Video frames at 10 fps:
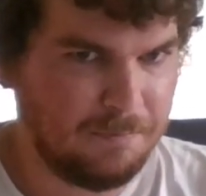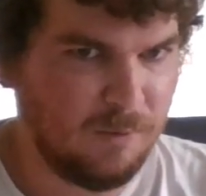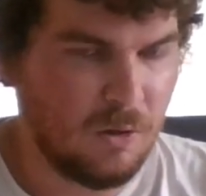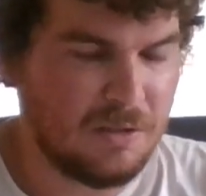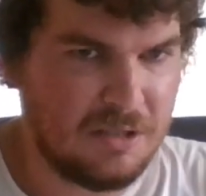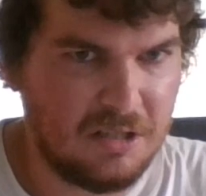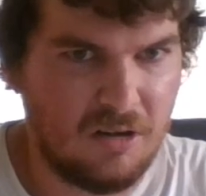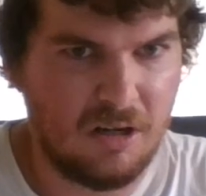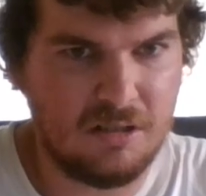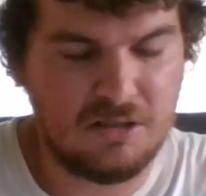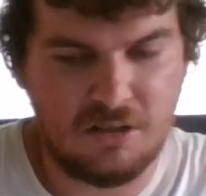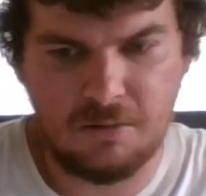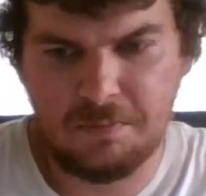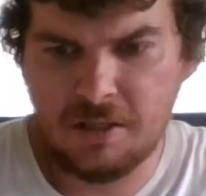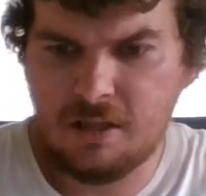focusing on.
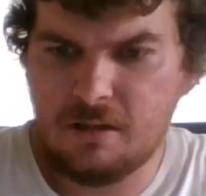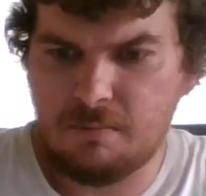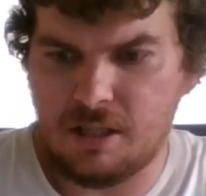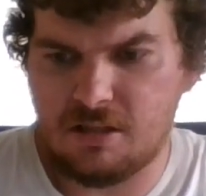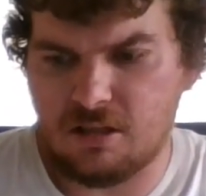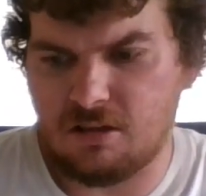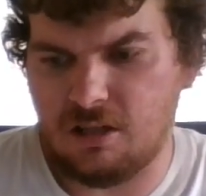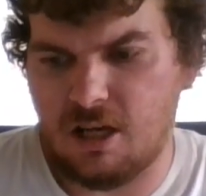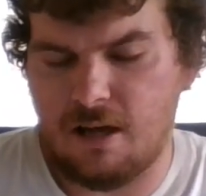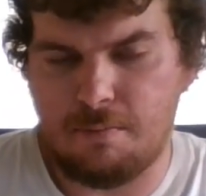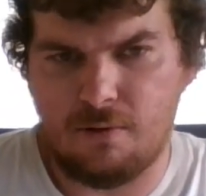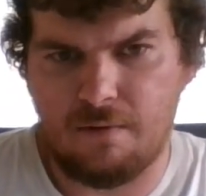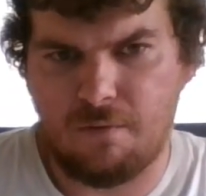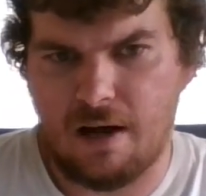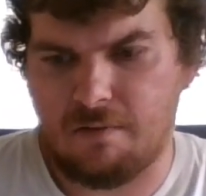So basically
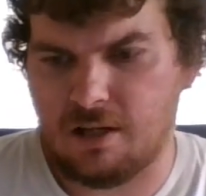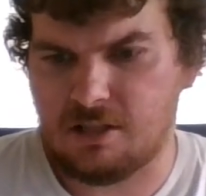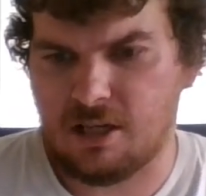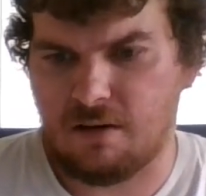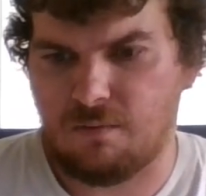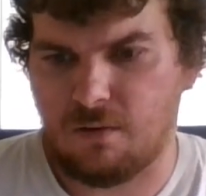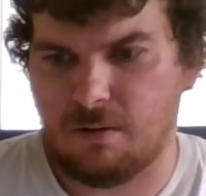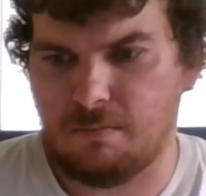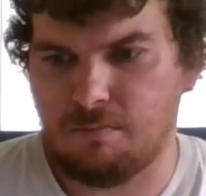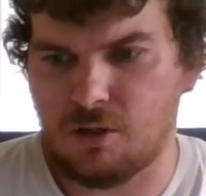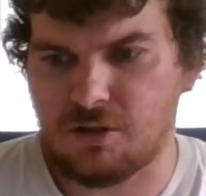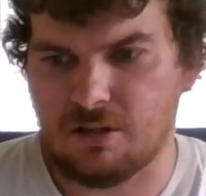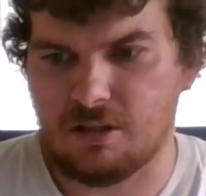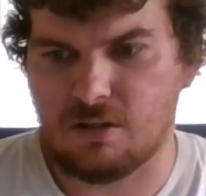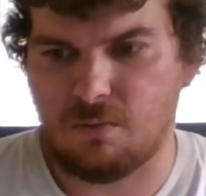8.5 out of 10 for
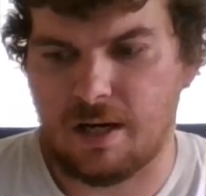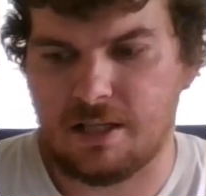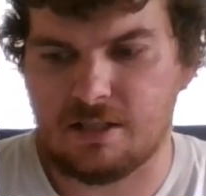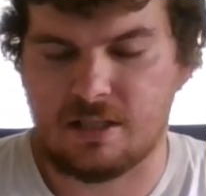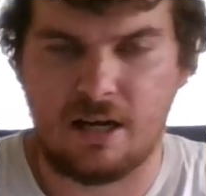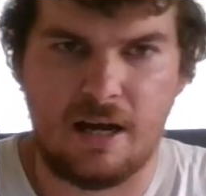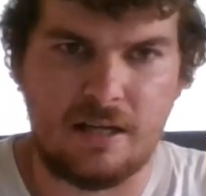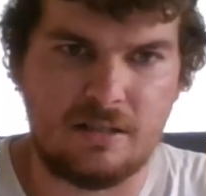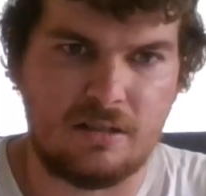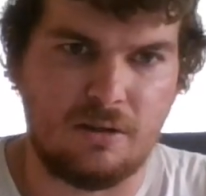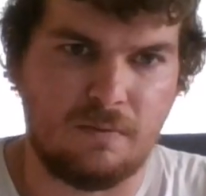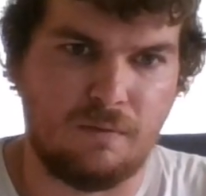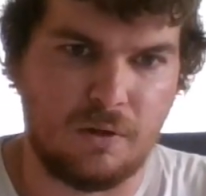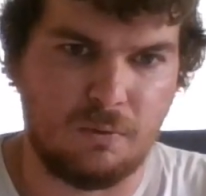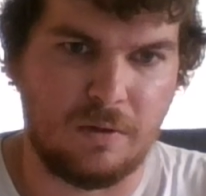Motionless and White Disguise
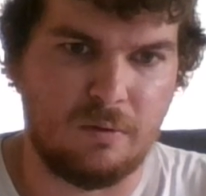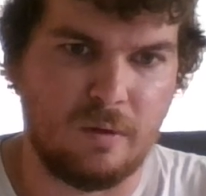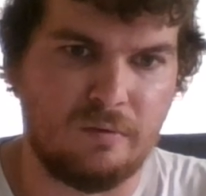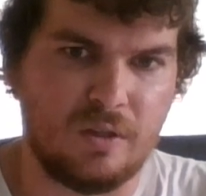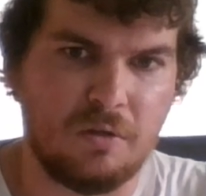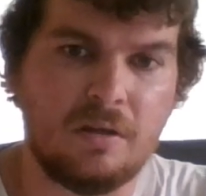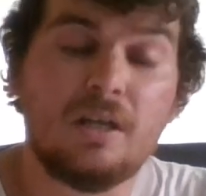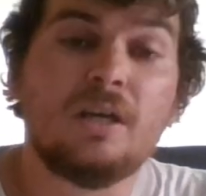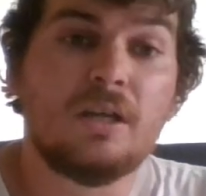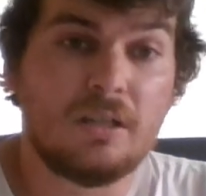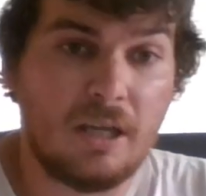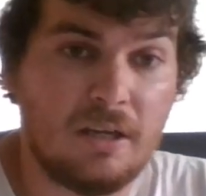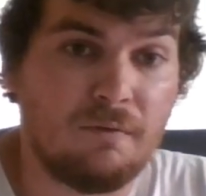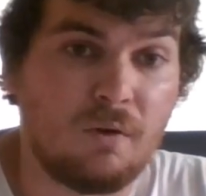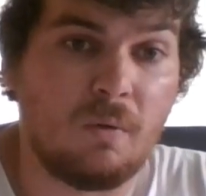for the re-review.
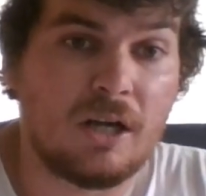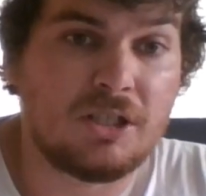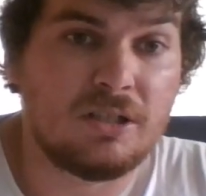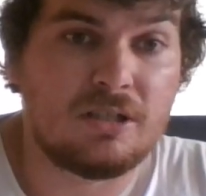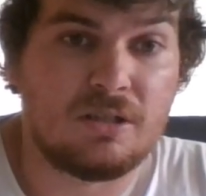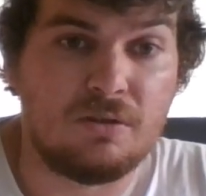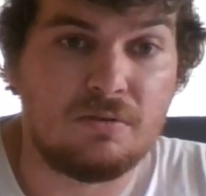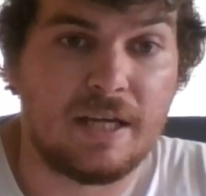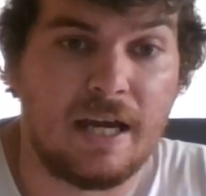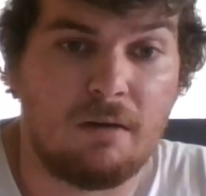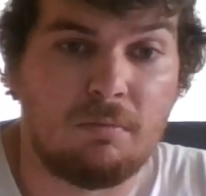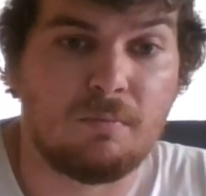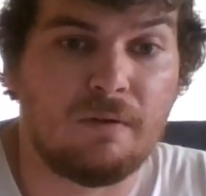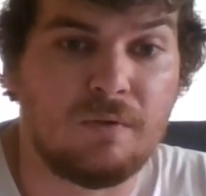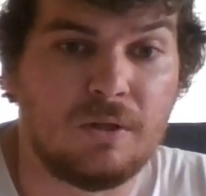Thank you for watching this Tuesday
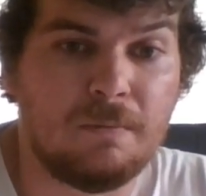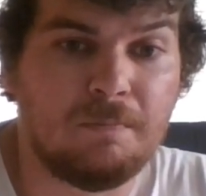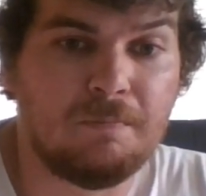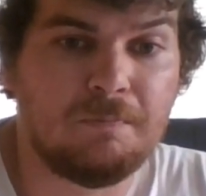album review.